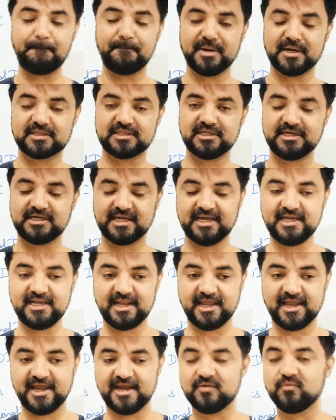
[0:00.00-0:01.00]

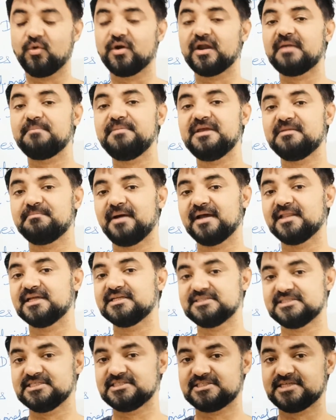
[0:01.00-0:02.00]
percentile and what I mean by the
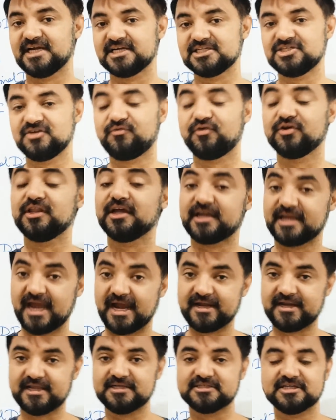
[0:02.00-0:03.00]
G strategy for the
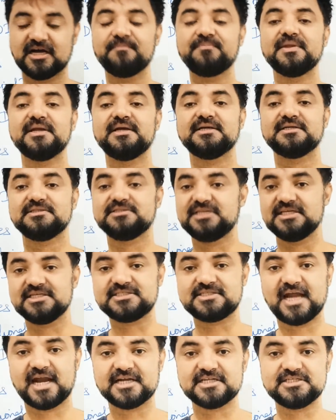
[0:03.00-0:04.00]
CAT exam. G
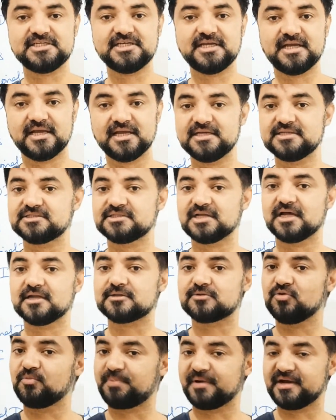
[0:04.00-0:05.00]
strategy is a
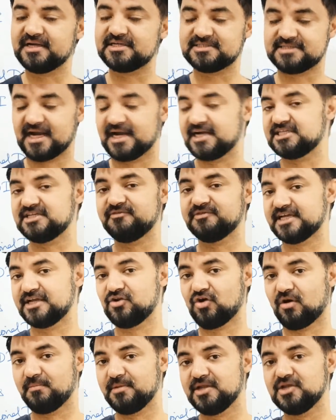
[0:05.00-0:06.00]
super 8 strategy which I
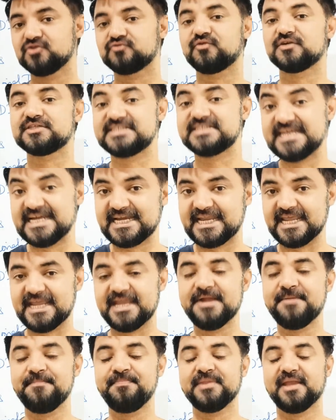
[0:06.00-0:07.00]
normally use for CET
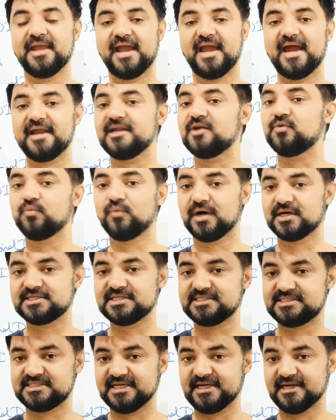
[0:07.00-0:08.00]
and it works
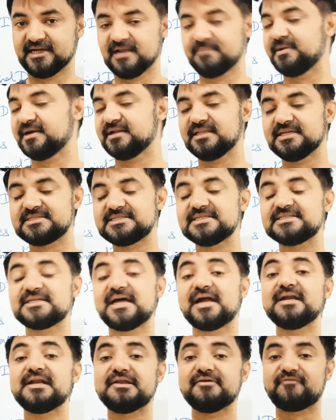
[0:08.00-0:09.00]
in CET. But this is
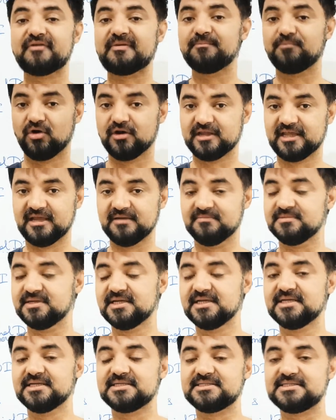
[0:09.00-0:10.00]
a different ball game.
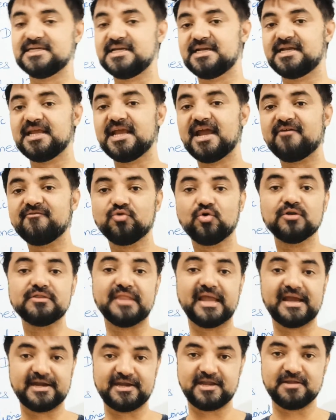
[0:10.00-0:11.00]
CET have no
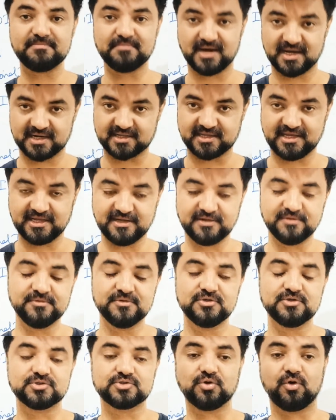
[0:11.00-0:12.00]
negative marking.
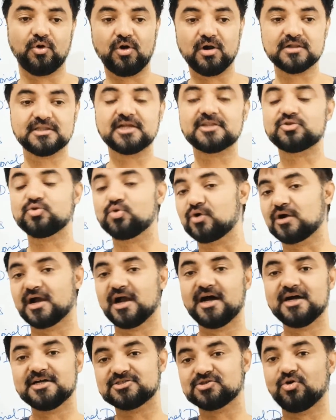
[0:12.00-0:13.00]
So all the
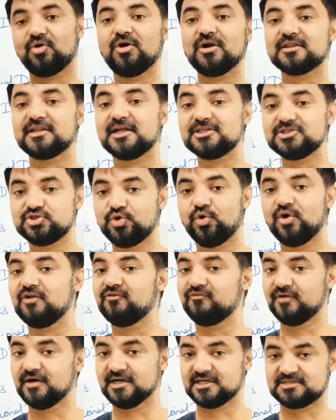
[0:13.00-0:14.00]
tukkas, all the
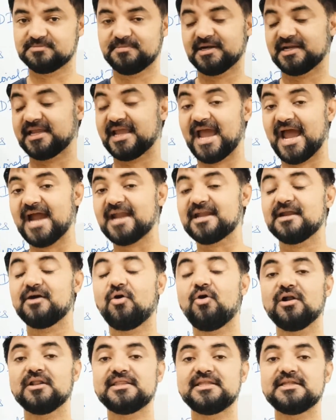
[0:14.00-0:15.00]
jhol works. But CAT,
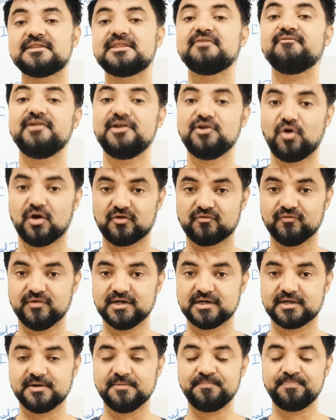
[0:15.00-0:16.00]
all these things will not
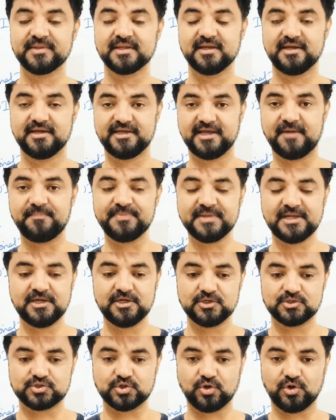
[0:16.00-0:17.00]
work. Yeah.
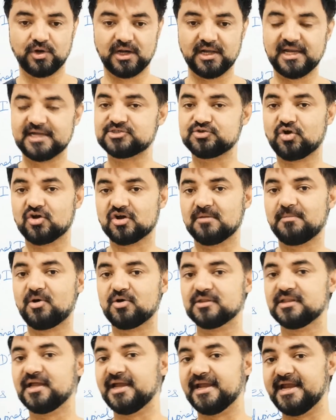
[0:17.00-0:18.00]
So let's talk
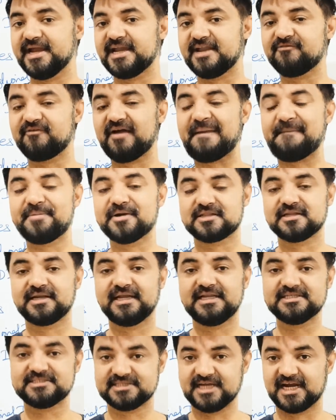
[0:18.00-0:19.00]
about the 85
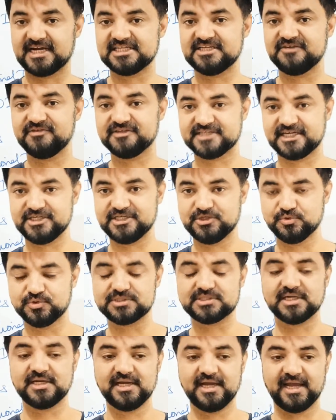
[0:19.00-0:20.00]
percentile strategy which I
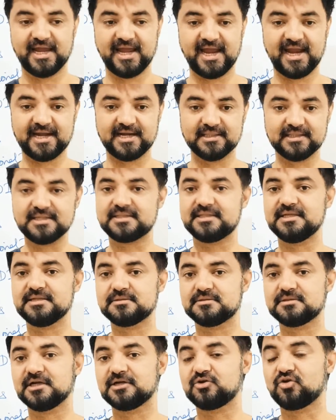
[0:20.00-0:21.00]
used. And this
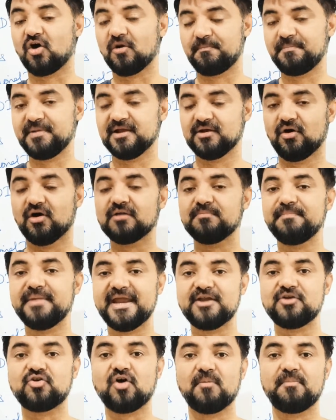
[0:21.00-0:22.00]
is the topic or
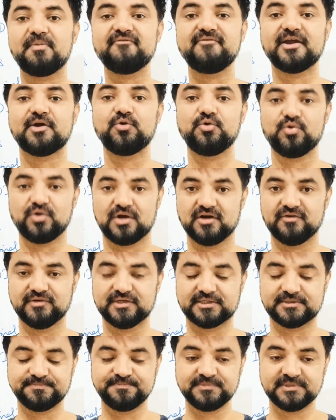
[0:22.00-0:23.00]
main topic we're going to cover.